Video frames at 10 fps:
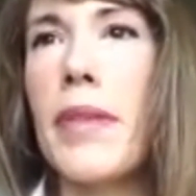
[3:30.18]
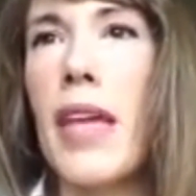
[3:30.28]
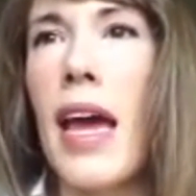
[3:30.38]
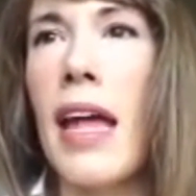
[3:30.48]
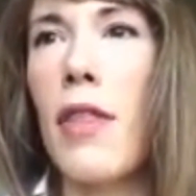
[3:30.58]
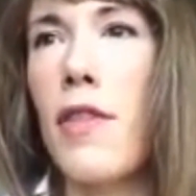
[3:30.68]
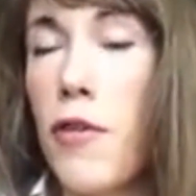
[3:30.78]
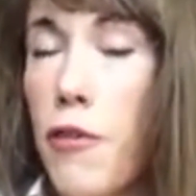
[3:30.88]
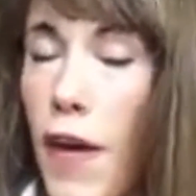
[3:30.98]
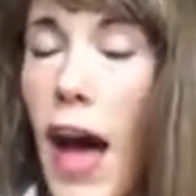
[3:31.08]
and to
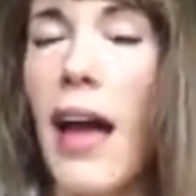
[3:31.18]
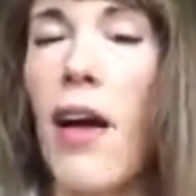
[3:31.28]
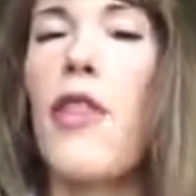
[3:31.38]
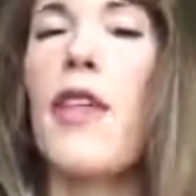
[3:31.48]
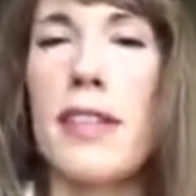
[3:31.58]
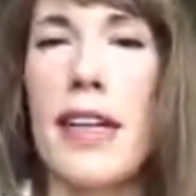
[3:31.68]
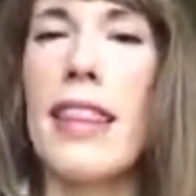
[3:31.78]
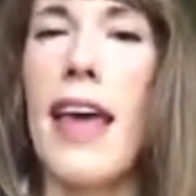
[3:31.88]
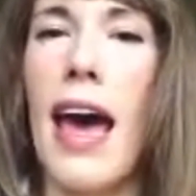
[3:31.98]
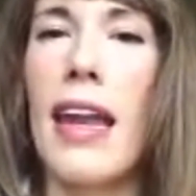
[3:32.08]
file, things like
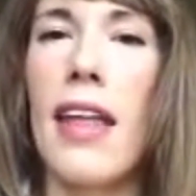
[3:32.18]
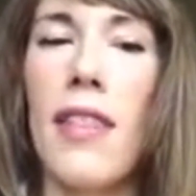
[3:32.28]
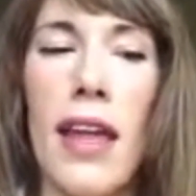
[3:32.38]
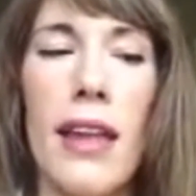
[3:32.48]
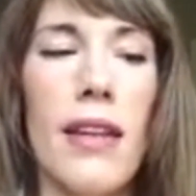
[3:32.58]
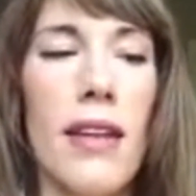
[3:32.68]
that. And then